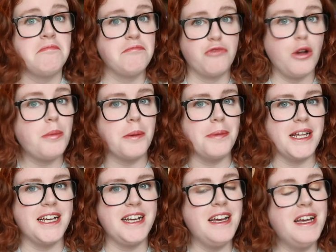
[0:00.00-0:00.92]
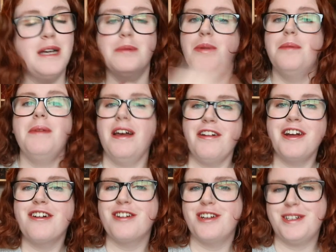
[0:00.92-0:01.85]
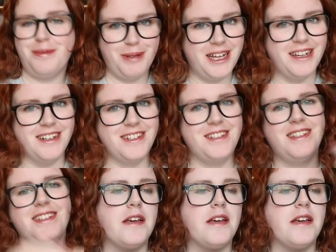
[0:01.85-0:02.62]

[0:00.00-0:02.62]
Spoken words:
Probably, but Merry Christmas!